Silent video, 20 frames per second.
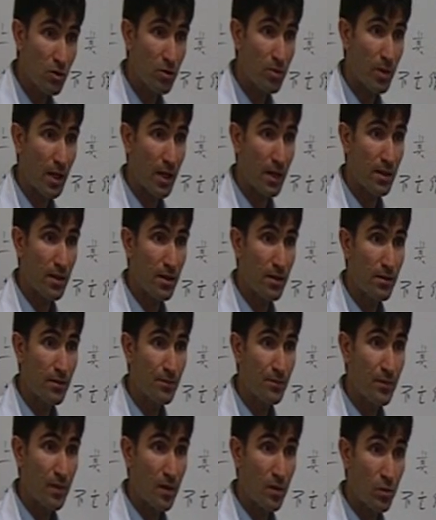the body,
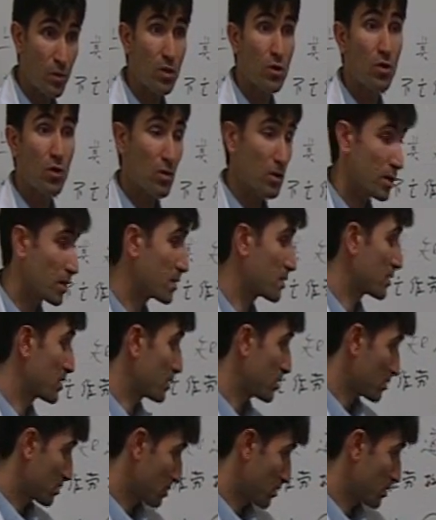we call this
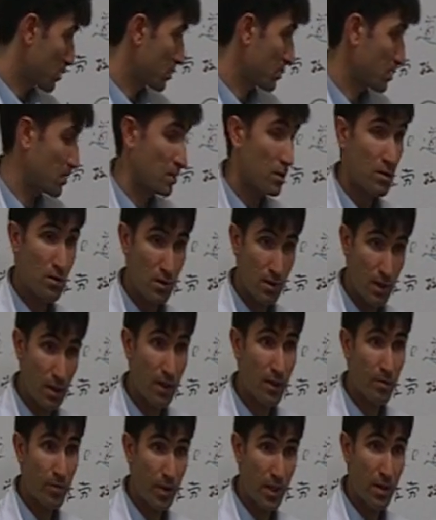
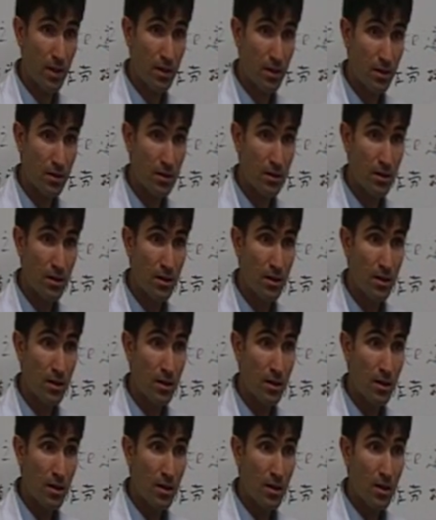Yangming.
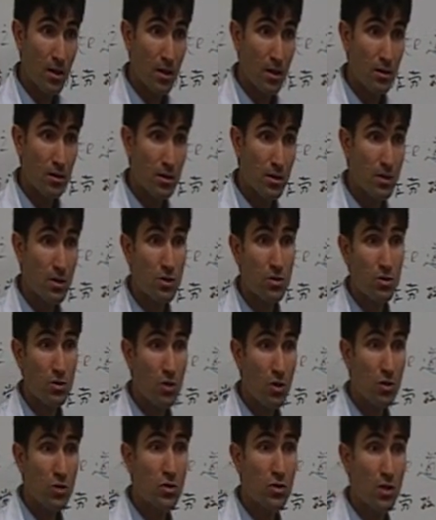This is
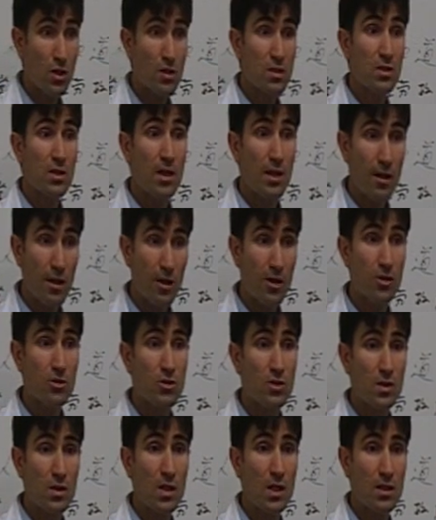not just the large
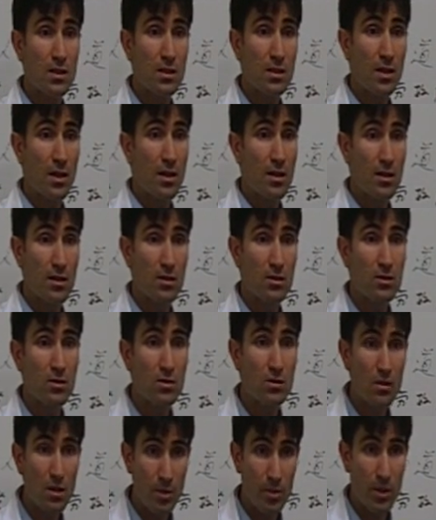intestine and the
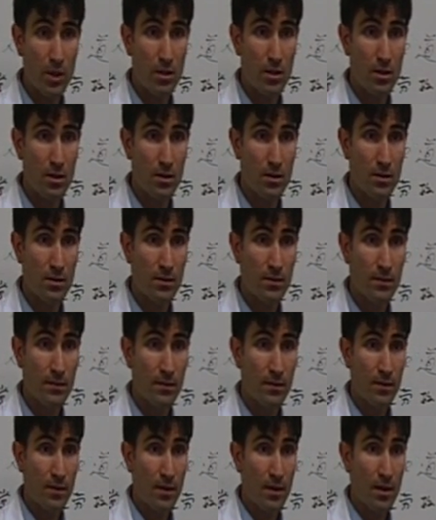stomach.
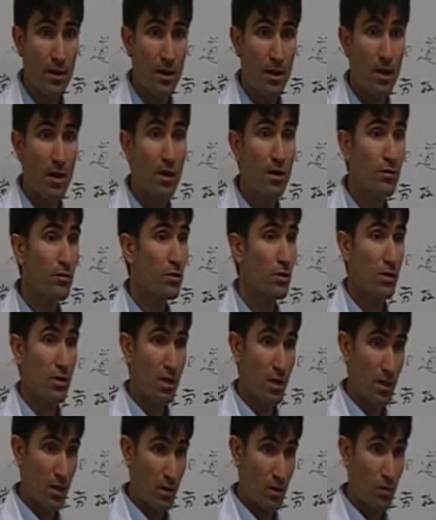
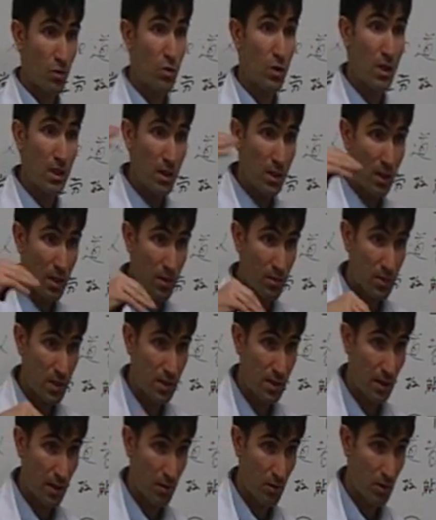Everything, when it comes
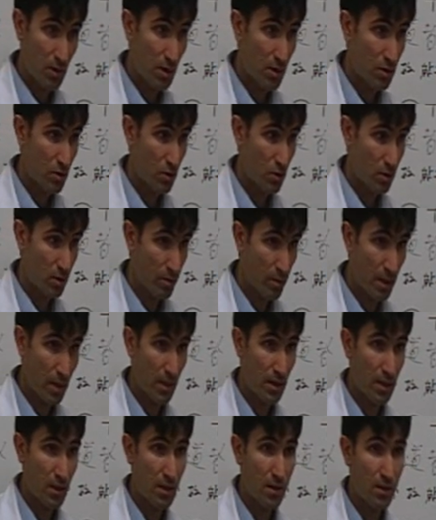down into the
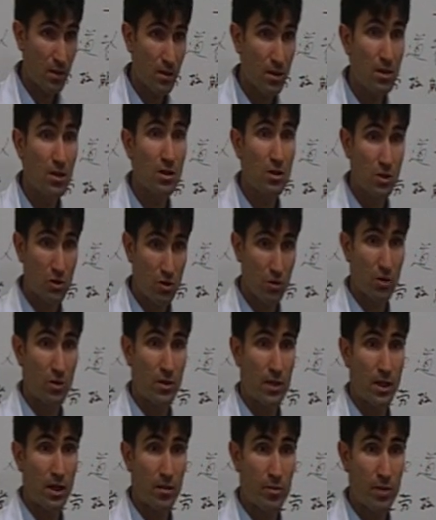body, is called
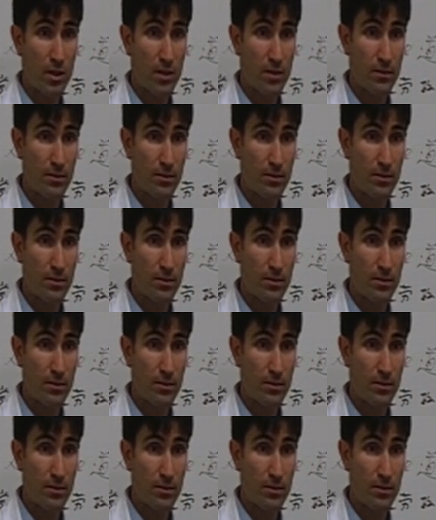Yang.